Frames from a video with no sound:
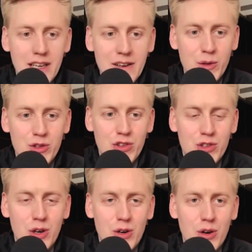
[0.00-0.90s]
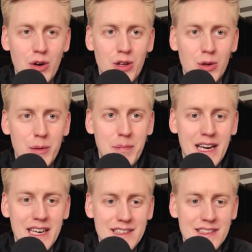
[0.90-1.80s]
If we just go all the way
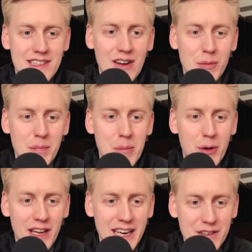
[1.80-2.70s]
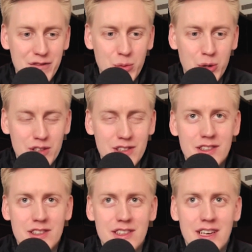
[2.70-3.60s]
back down the memory lane, if you
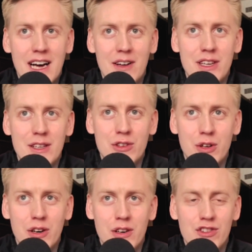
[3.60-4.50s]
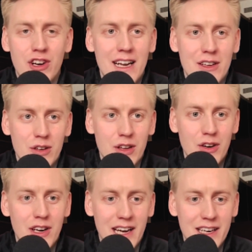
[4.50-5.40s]
want, how did your childhood
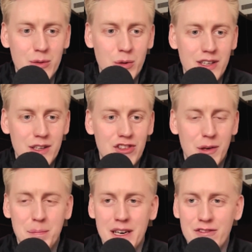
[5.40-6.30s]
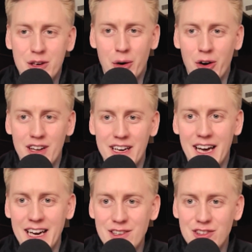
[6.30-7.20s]
look like? Was it shipping from early
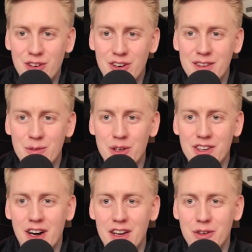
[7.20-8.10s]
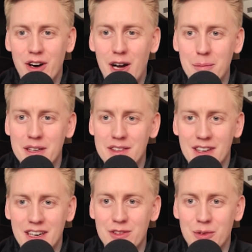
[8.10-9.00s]
age, or was it other hobbies
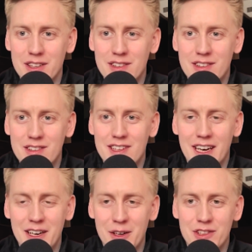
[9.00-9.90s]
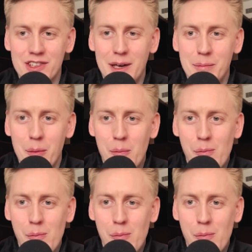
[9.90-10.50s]
and interests taking your time?